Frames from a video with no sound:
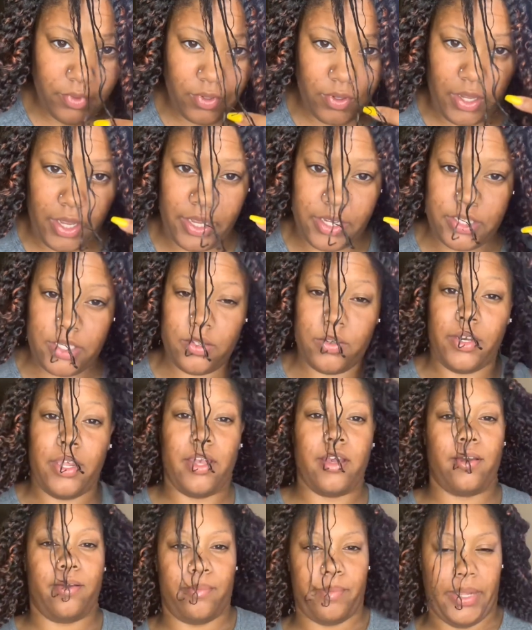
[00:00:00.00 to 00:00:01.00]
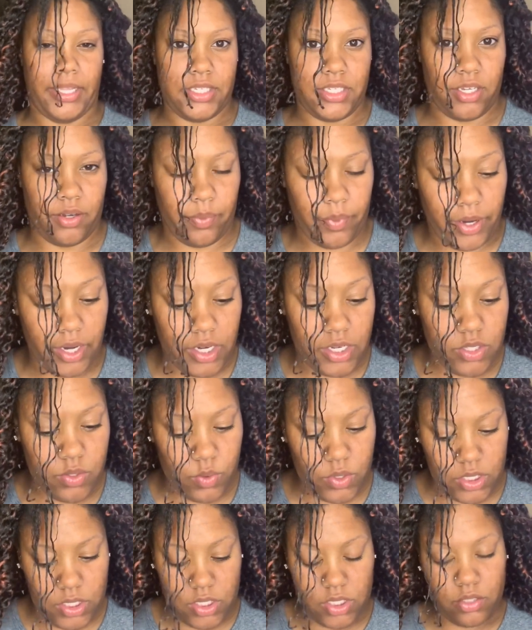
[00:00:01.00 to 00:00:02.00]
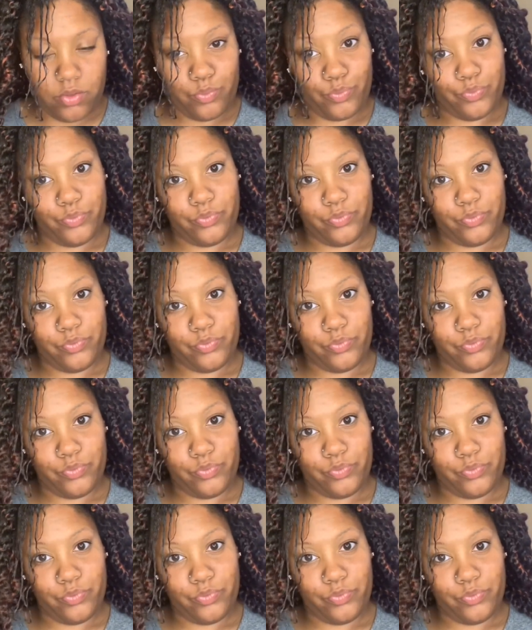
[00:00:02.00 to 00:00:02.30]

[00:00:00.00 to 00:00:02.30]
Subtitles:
Okay, so now I'm about to get ready to twist.